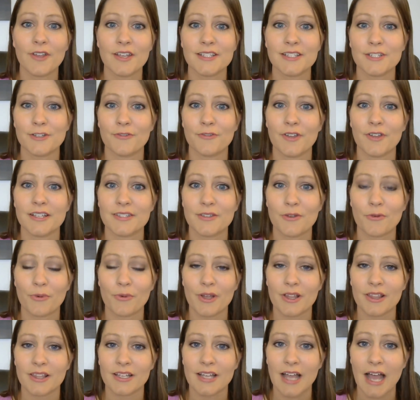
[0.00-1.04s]
face to face
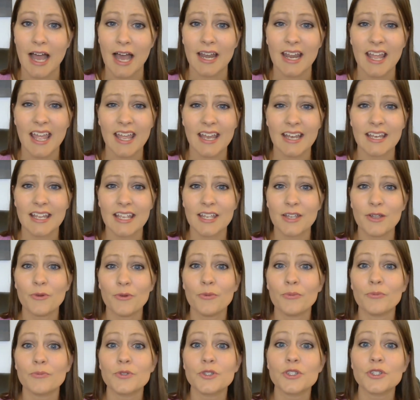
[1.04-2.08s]
with God, and he
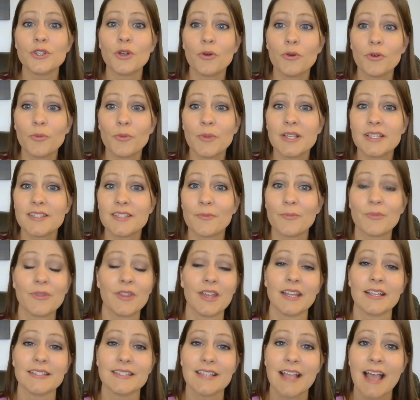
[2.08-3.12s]
showed me some
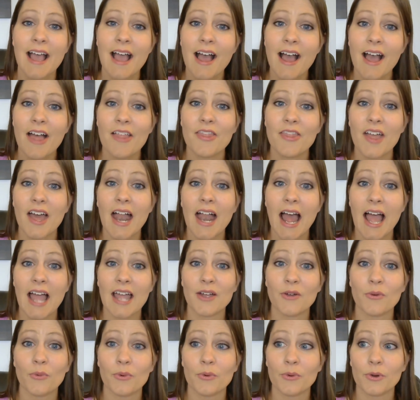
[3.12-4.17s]
things that
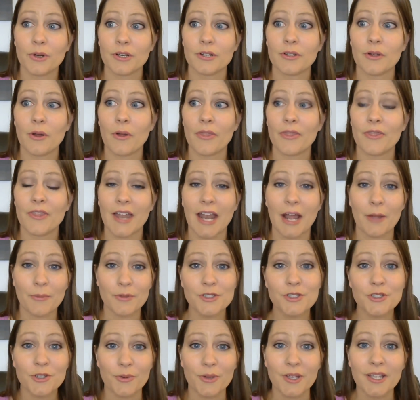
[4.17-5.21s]
I
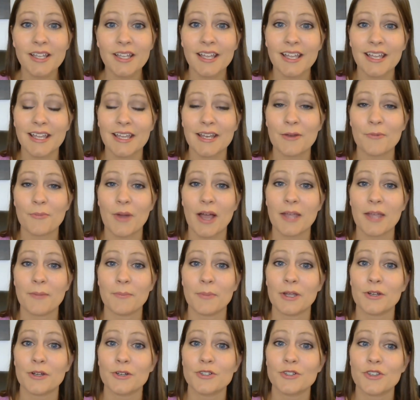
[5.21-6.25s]
was doing in my
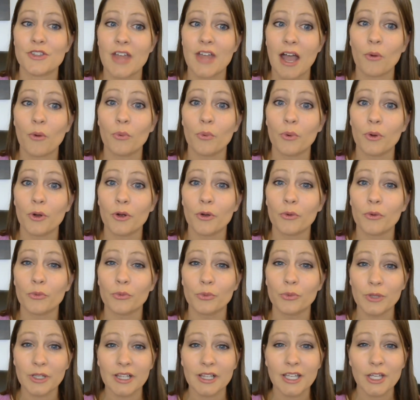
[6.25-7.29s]
marriage that were
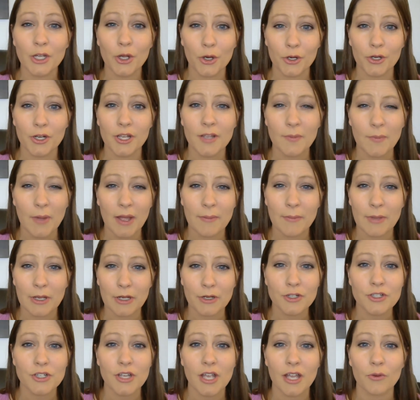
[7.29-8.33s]
really hurting my
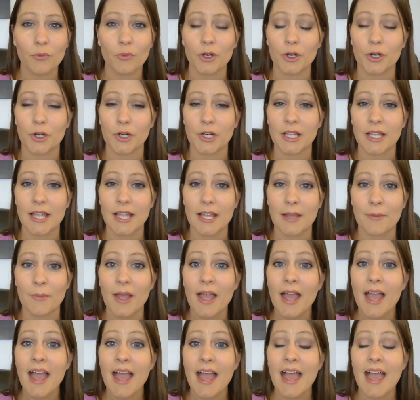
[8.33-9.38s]
marriage and were hurting him.
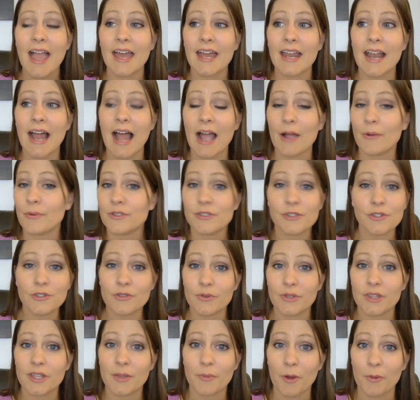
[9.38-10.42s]
And I wasn't
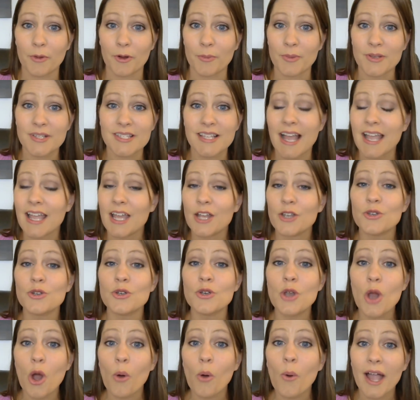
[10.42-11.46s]
doing them on purpose. I had
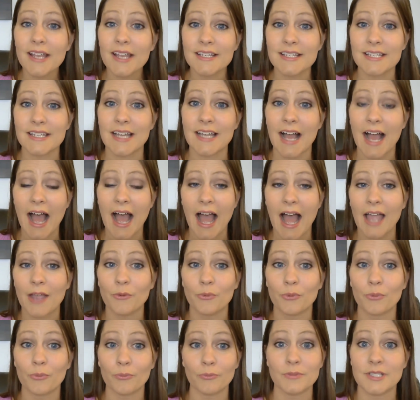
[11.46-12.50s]
no idea.
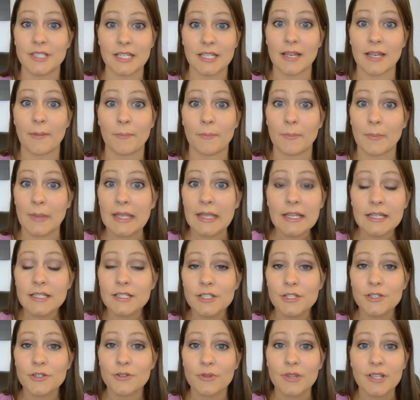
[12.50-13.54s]
I didn't mean
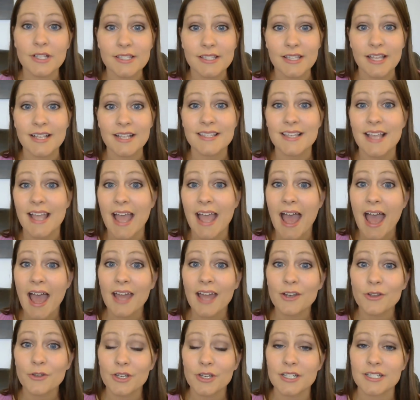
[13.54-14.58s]
to do these things. I
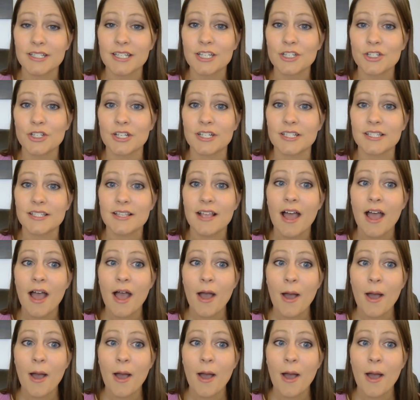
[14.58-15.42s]
had good intentions,